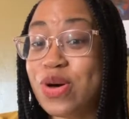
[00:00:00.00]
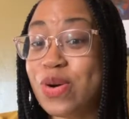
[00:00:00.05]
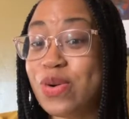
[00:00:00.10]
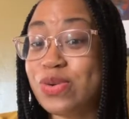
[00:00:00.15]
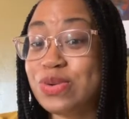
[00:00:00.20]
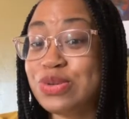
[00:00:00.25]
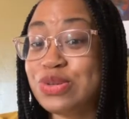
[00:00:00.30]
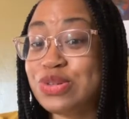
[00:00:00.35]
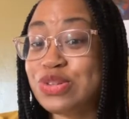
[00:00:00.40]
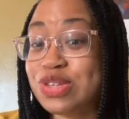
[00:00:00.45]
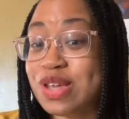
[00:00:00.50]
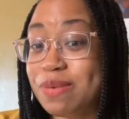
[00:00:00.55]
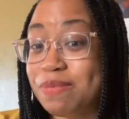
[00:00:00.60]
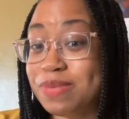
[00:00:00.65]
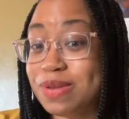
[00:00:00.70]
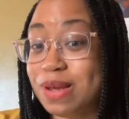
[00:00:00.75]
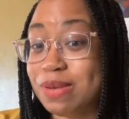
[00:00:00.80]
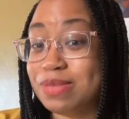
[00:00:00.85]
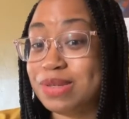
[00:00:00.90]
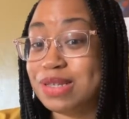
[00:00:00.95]
those
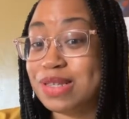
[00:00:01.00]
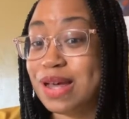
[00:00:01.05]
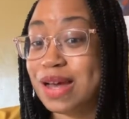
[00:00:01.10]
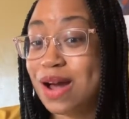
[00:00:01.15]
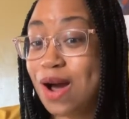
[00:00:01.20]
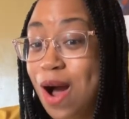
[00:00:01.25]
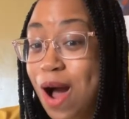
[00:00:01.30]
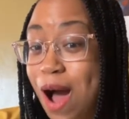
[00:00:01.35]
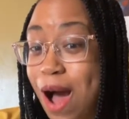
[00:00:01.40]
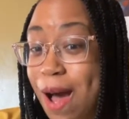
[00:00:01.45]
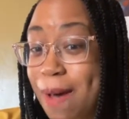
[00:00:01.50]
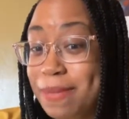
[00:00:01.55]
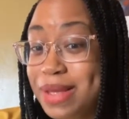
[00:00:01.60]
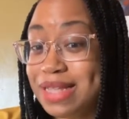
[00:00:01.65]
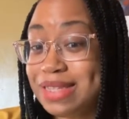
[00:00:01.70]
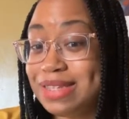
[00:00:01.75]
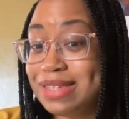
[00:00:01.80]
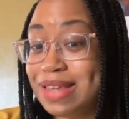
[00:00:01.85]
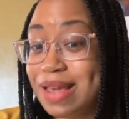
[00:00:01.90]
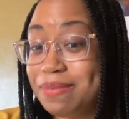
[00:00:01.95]
symptoms, the
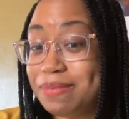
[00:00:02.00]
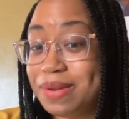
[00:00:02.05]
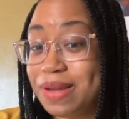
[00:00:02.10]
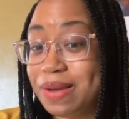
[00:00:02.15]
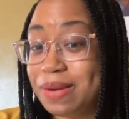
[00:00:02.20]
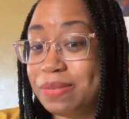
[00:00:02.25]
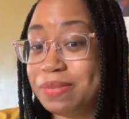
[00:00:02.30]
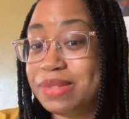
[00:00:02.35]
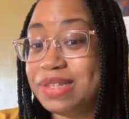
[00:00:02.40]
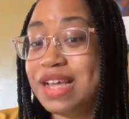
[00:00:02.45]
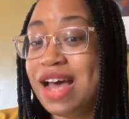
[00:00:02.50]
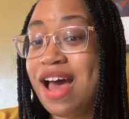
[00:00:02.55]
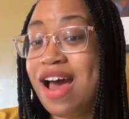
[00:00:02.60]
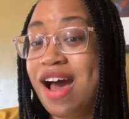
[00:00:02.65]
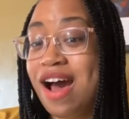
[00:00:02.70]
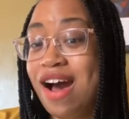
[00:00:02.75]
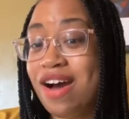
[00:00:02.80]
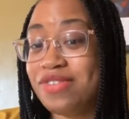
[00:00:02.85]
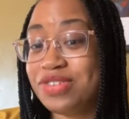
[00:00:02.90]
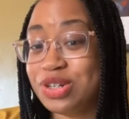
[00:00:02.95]
common symptoms
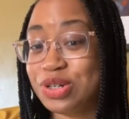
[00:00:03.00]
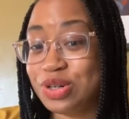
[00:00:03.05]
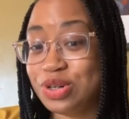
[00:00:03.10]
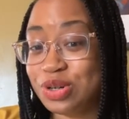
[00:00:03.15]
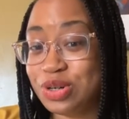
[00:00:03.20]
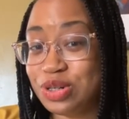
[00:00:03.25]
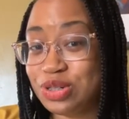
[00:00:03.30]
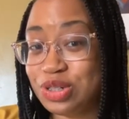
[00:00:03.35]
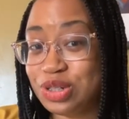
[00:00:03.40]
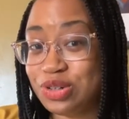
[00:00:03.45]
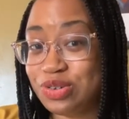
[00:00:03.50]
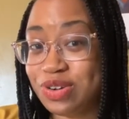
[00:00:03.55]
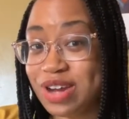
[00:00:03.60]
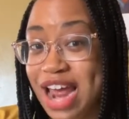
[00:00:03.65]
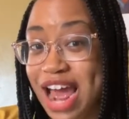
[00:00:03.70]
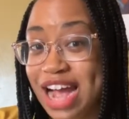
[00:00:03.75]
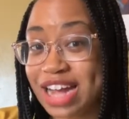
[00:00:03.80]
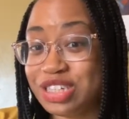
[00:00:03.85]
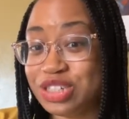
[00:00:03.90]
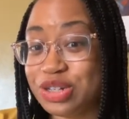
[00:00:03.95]
of an allergic
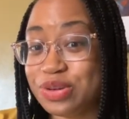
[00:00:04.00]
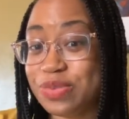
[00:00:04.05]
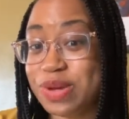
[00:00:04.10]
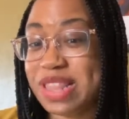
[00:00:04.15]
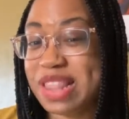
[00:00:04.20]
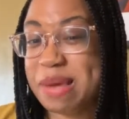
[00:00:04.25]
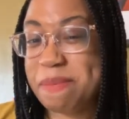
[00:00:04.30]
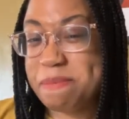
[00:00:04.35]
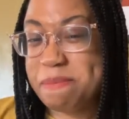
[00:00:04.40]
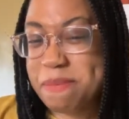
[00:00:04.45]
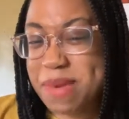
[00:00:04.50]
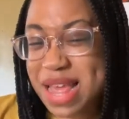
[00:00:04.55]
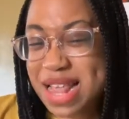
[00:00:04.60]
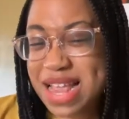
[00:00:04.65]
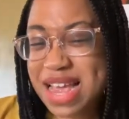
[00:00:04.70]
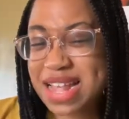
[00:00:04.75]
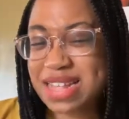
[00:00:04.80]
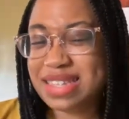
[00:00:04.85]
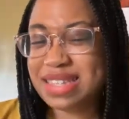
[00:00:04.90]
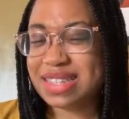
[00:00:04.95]
reaction within
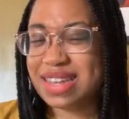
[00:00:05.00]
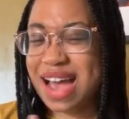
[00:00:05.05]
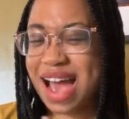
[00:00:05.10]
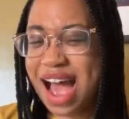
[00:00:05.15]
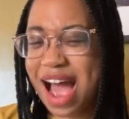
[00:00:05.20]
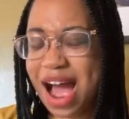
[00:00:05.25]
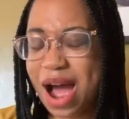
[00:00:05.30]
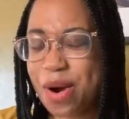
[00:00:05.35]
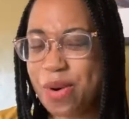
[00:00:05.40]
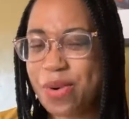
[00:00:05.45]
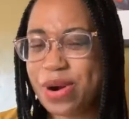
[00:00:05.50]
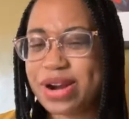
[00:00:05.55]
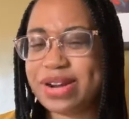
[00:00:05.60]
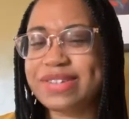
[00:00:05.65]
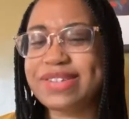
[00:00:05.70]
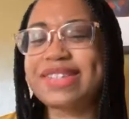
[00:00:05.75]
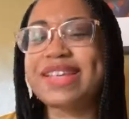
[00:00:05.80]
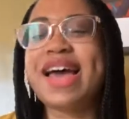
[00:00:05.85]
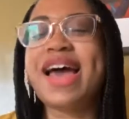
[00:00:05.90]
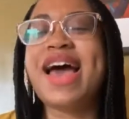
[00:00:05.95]
minutes to
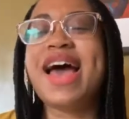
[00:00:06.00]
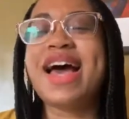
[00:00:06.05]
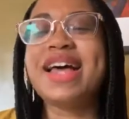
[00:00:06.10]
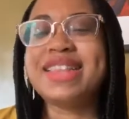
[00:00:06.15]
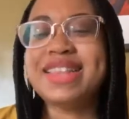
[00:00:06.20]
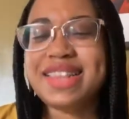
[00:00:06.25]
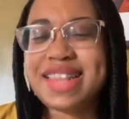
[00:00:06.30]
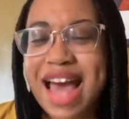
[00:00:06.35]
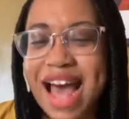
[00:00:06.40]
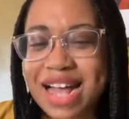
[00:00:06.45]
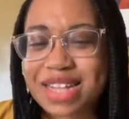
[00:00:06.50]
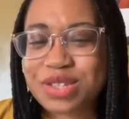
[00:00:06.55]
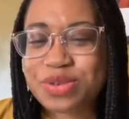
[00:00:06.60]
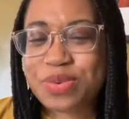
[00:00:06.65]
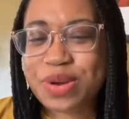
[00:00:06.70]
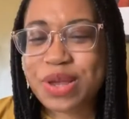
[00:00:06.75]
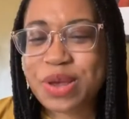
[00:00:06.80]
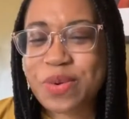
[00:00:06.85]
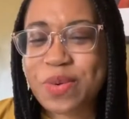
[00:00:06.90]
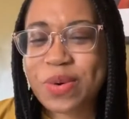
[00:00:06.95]
hours. That's
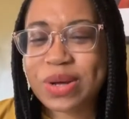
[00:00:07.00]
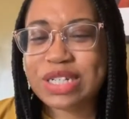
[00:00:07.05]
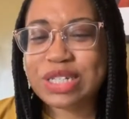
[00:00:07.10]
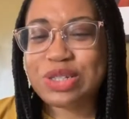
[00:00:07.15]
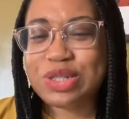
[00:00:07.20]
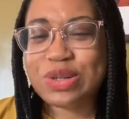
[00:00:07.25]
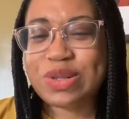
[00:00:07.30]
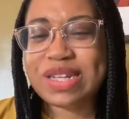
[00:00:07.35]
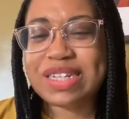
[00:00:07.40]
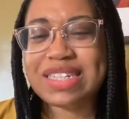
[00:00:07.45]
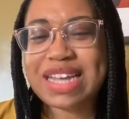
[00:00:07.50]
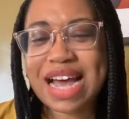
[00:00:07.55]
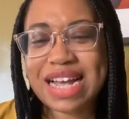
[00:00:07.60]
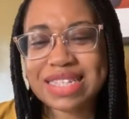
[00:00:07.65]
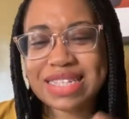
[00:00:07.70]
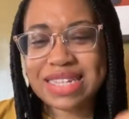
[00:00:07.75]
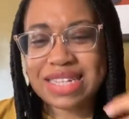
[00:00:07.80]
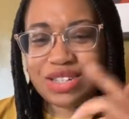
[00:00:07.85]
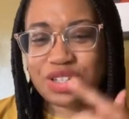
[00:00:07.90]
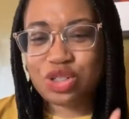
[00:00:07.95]
when you want to do the
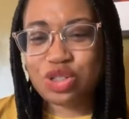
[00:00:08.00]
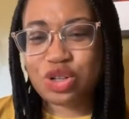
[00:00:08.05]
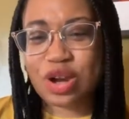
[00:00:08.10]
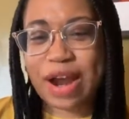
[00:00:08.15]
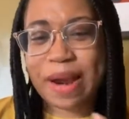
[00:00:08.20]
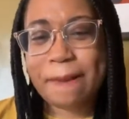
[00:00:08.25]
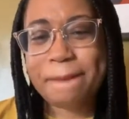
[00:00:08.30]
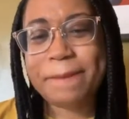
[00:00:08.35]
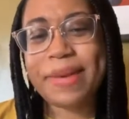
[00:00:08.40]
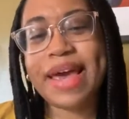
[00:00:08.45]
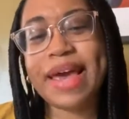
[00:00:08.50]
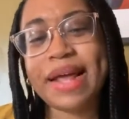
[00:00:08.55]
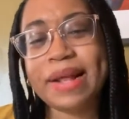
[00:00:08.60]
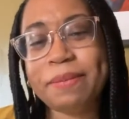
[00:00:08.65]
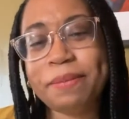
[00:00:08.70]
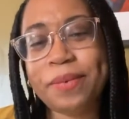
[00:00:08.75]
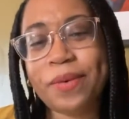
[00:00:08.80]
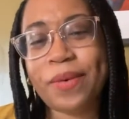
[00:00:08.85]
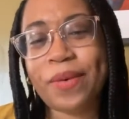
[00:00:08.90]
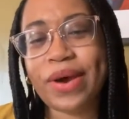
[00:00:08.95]
testing to try to
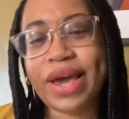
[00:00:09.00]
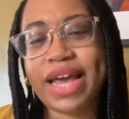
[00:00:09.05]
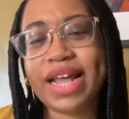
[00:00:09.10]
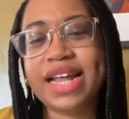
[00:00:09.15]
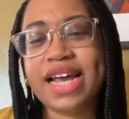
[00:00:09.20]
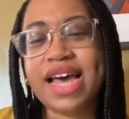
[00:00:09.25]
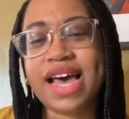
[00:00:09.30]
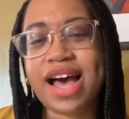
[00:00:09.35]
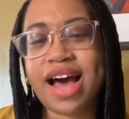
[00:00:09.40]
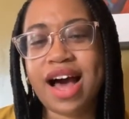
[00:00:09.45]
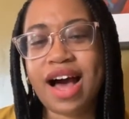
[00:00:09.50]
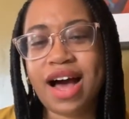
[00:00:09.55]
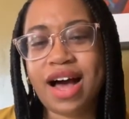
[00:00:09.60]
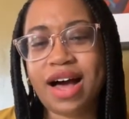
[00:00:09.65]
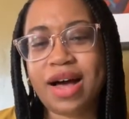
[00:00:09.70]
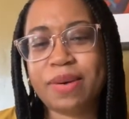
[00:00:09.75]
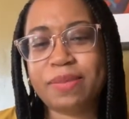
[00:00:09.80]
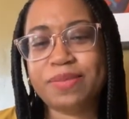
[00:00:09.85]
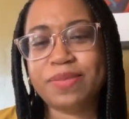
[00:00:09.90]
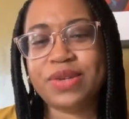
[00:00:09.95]
pinpoint,
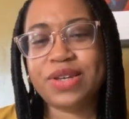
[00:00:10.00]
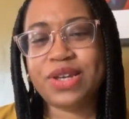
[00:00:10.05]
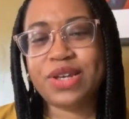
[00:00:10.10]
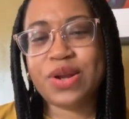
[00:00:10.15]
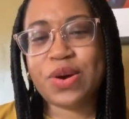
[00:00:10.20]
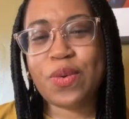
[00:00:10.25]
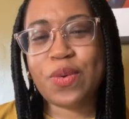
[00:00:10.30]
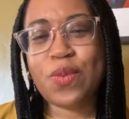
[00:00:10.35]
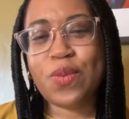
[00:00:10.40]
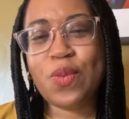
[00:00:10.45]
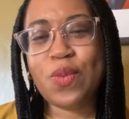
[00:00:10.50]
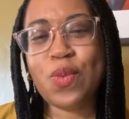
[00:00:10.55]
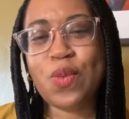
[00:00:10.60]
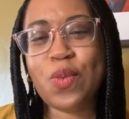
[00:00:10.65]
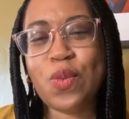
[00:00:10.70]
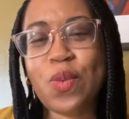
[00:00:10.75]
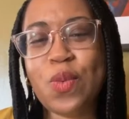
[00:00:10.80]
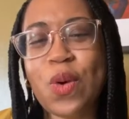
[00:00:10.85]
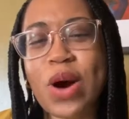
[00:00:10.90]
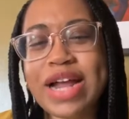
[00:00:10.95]

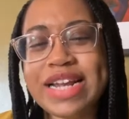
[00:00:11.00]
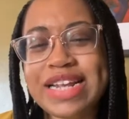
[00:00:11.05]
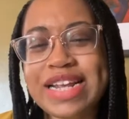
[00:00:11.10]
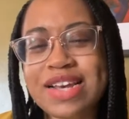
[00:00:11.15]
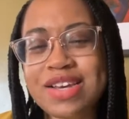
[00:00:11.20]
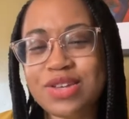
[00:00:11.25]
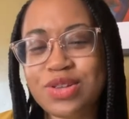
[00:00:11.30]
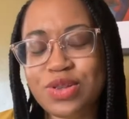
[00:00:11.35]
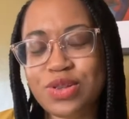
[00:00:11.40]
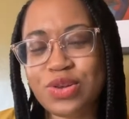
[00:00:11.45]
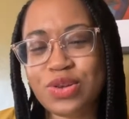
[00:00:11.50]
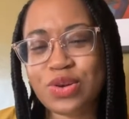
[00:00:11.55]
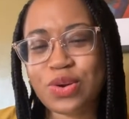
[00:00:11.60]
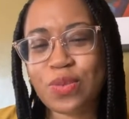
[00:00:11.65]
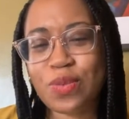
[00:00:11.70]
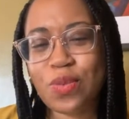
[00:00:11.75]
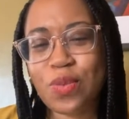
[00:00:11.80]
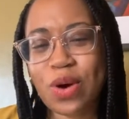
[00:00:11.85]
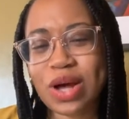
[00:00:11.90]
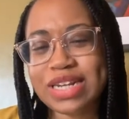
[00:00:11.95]
what
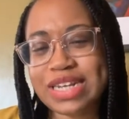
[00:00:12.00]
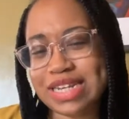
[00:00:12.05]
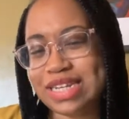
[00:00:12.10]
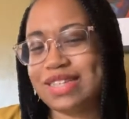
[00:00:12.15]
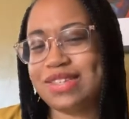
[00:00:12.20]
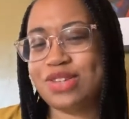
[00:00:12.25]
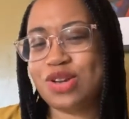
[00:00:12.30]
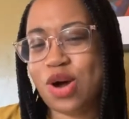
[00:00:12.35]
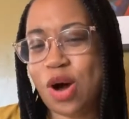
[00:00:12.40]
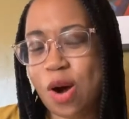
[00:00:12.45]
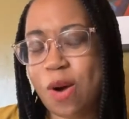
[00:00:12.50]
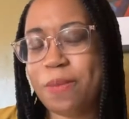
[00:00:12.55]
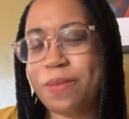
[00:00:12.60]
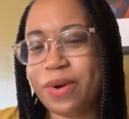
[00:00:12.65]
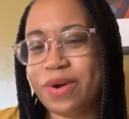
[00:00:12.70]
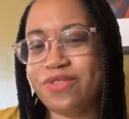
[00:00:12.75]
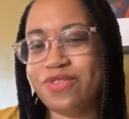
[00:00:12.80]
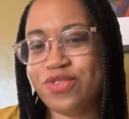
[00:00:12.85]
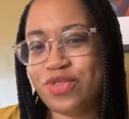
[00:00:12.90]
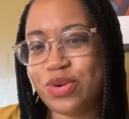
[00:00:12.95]
is the
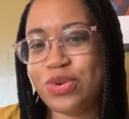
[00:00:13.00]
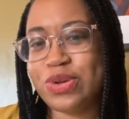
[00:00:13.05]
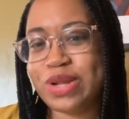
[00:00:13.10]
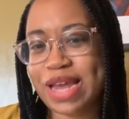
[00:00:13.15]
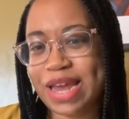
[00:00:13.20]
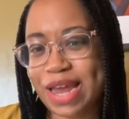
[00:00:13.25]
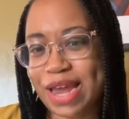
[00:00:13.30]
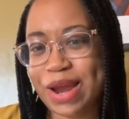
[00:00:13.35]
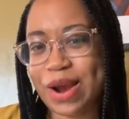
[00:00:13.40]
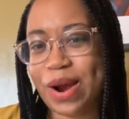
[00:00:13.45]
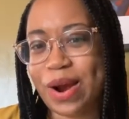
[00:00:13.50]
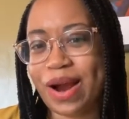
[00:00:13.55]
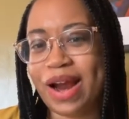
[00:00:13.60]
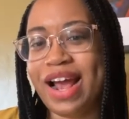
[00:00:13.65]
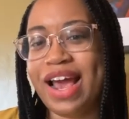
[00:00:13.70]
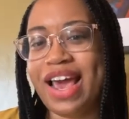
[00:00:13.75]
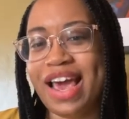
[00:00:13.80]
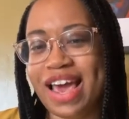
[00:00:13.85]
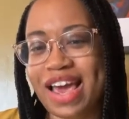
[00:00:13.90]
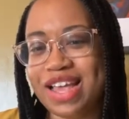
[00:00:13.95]
culprit food here,
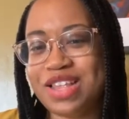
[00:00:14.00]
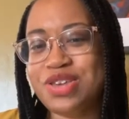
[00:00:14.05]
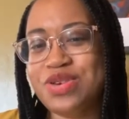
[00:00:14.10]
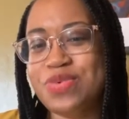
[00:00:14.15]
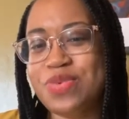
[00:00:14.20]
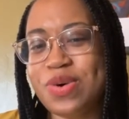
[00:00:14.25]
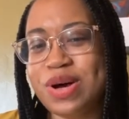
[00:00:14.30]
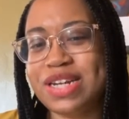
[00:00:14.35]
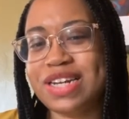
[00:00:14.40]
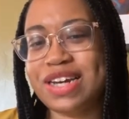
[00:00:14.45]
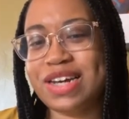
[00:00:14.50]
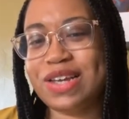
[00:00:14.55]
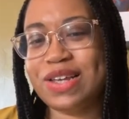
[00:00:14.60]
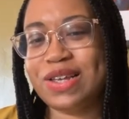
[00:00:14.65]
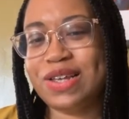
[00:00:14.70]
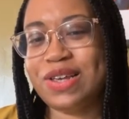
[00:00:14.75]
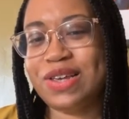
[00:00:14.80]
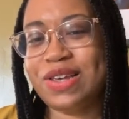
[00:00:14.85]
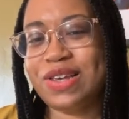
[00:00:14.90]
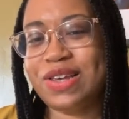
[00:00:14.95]
and you want to,